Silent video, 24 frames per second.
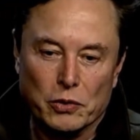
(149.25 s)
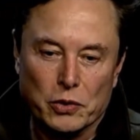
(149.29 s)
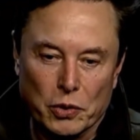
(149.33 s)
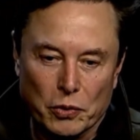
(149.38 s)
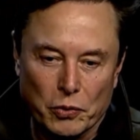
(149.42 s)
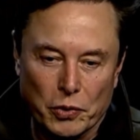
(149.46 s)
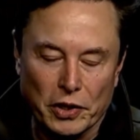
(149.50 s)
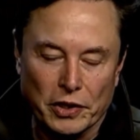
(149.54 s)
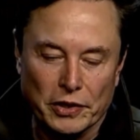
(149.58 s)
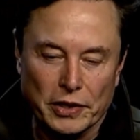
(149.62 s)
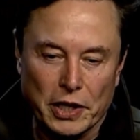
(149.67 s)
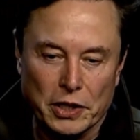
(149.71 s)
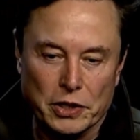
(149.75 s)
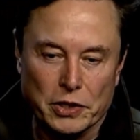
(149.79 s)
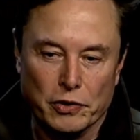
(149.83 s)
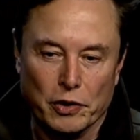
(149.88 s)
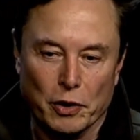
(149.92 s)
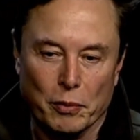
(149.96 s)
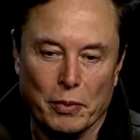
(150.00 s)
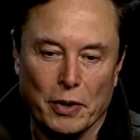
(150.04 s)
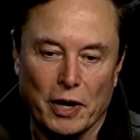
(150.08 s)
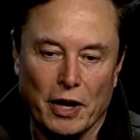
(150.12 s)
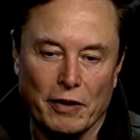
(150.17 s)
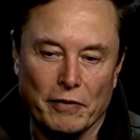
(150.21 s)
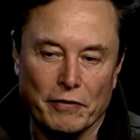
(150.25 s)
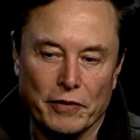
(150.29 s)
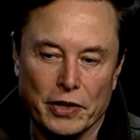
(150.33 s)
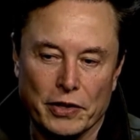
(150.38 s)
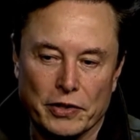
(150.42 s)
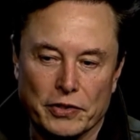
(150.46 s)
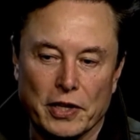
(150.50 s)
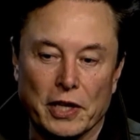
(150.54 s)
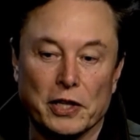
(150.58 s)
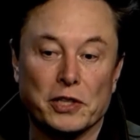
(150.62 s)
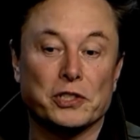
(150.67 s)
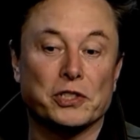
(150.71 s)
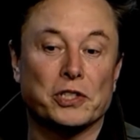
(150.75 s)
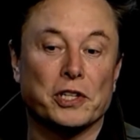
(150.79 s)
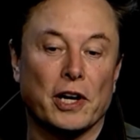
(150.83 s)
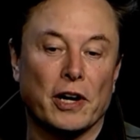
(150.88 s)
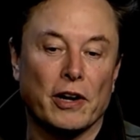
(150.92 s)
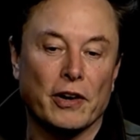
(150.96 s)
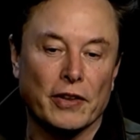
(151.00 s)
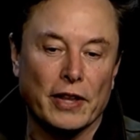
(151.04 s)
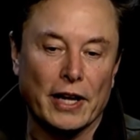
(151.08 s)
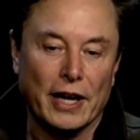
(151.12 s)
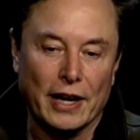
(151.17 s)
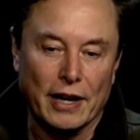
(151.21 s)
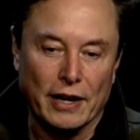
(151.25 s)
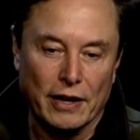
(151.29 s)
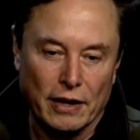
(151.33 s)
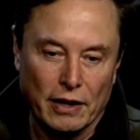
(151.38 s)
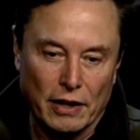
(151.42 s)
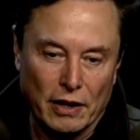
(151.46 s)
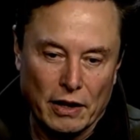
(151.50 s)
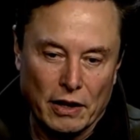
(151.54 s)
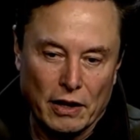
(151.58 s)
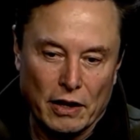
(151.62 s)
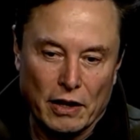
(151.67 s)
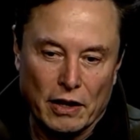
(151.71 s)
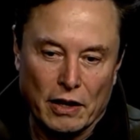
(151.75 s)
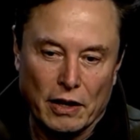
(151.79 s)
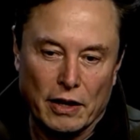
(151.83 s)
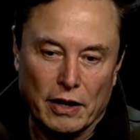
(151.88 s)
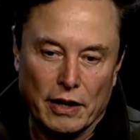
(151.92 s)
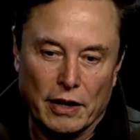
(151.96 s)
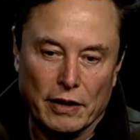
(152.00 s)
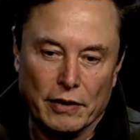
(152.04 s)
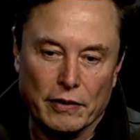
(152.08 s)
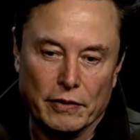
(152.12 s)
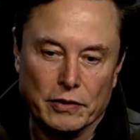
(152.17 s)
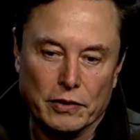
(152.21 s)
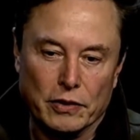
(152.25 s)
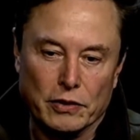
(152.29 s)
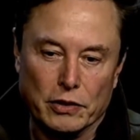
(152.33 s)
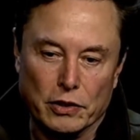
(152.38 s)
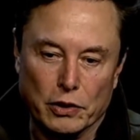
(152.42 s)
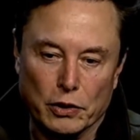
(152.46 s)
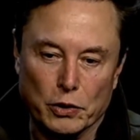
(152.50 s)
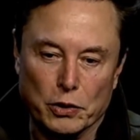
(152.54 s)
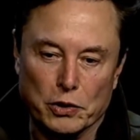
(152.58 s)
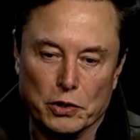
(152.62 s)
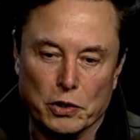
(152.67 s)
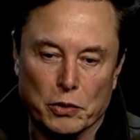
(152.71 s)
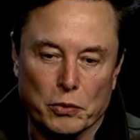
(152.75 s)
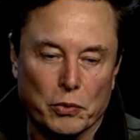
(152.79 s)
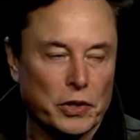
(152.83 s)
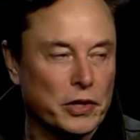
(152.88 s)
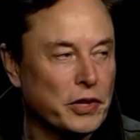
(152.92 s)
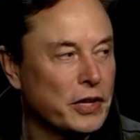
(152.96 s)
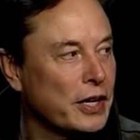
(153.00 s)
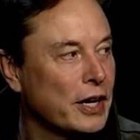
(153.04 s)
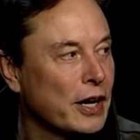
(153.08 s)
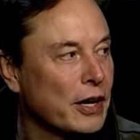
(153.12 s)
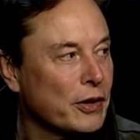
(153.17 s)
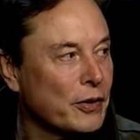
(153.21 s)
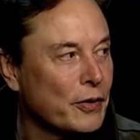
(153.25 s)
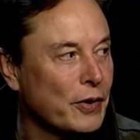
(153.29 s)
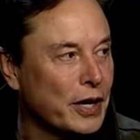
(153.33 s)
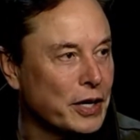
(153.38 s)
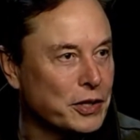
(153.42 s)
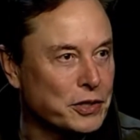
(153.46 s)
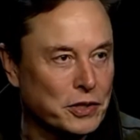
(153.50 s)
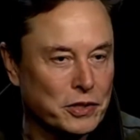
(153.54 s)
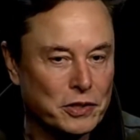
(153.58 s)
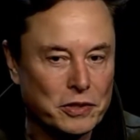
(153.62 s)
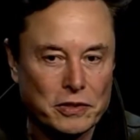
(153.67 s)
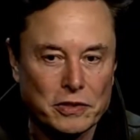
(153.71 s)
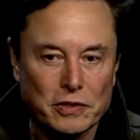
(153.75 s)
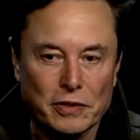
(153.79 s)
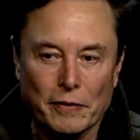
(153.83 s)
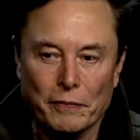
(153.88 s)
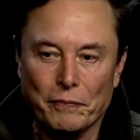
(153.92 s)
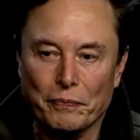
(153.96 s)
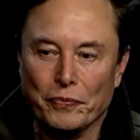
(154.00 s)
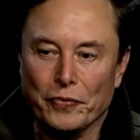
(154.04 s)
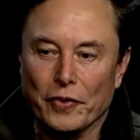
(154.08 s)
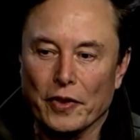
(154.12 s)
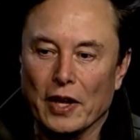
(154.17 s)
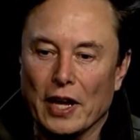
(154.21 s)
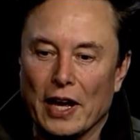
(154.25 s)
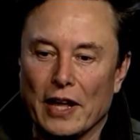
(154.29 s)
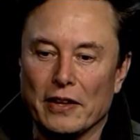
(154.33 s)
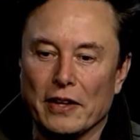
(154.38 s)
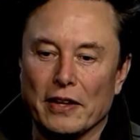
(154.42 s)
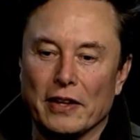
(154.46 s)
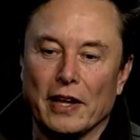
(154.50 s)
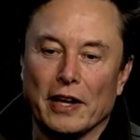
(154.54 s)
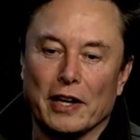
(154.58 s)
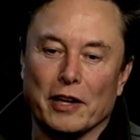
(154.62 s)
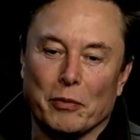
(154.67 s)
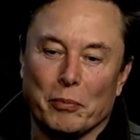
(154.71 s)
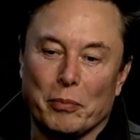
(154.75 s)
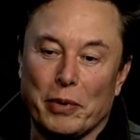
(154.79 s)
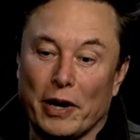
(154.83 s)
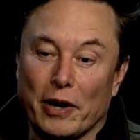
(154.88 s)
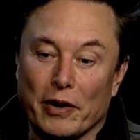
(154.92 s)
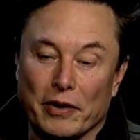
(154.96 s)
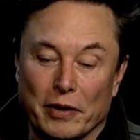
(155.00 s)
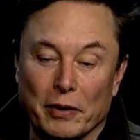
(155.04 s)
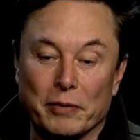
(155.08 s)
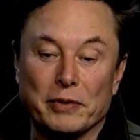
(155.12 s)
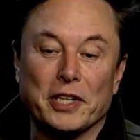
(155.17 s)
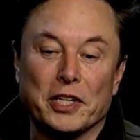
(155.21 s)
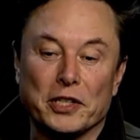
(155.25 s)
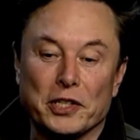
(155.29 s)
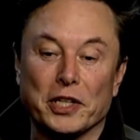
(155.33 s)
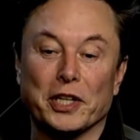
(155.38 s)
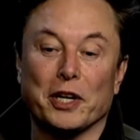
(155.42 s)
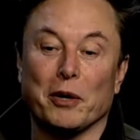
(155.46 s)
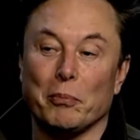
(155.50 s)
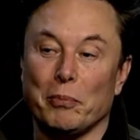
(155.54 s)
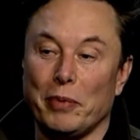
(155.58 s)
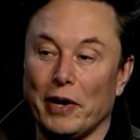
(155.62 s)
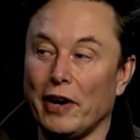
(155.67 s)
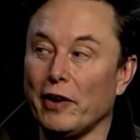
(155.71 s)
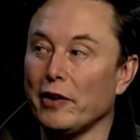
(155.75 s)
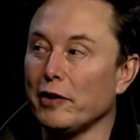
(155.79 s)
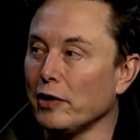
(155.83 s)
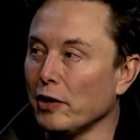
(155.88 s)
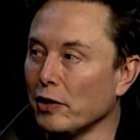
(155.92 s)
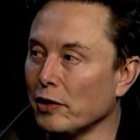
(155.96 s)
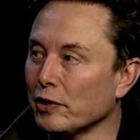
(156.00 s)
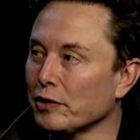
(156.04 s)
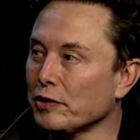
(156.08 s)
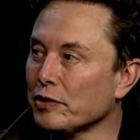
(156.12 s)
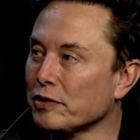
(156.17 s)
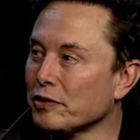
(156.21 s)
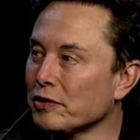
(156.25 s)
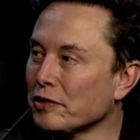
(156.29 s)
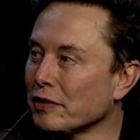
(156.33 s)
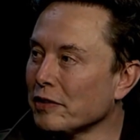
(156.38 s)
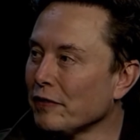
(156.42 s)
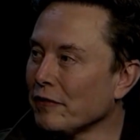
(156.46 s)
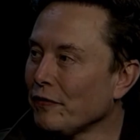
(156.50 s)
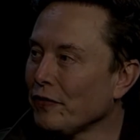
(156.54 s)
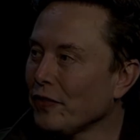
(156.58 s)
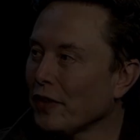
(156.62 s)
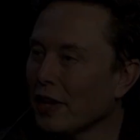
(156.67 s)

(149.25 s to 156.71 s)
tr real nature of the problem is, they share that uh, solution with the other agents, yeah. And then they compare. They essentially compare notes,